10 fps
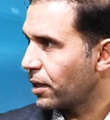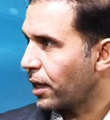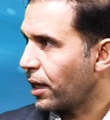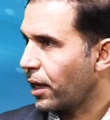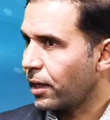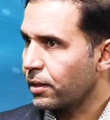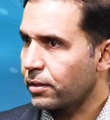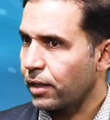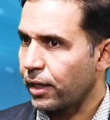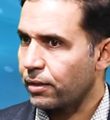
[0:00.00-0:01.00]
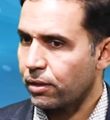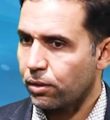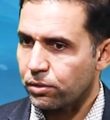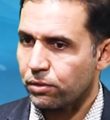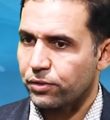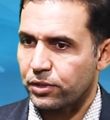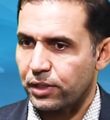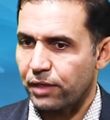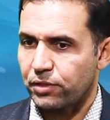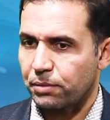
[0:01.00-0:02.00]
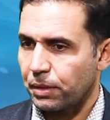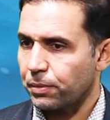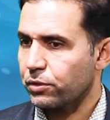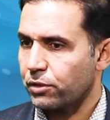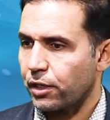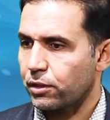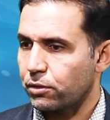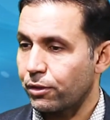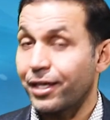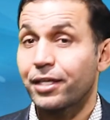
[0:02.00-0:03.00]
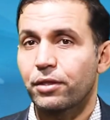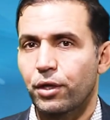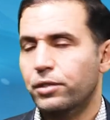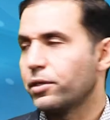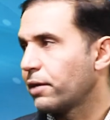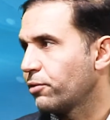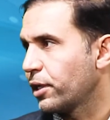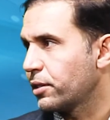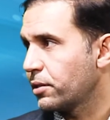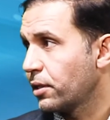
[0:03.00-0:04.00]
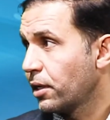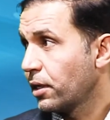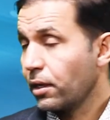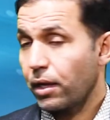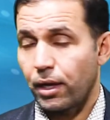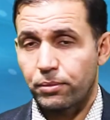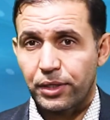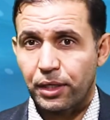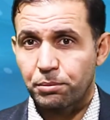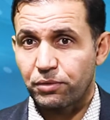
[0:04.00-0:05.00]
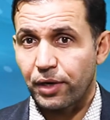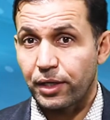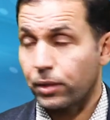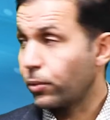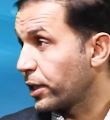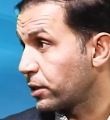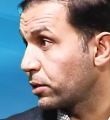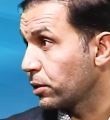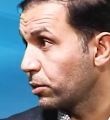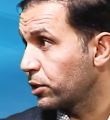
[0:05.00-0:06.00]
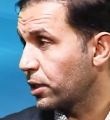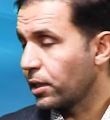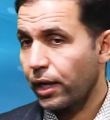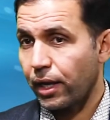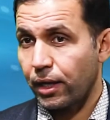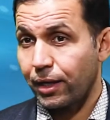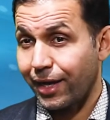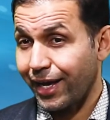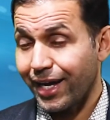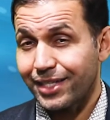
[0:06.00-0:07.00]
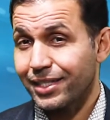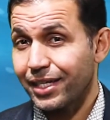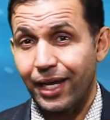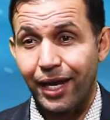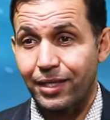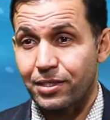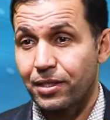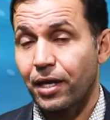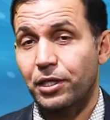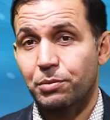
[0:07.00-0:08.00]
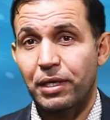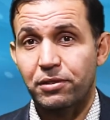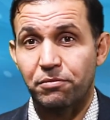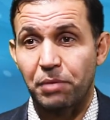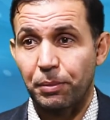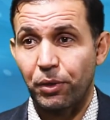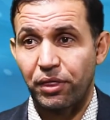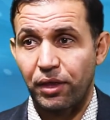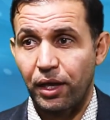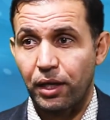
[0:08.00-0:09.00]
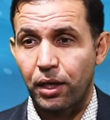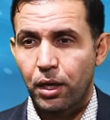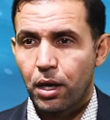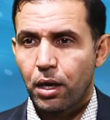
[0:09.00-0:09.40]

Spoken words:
and also for safety, people started to heat their driveways, and we can provide a quick solution. And actually, it's not expensive. People think,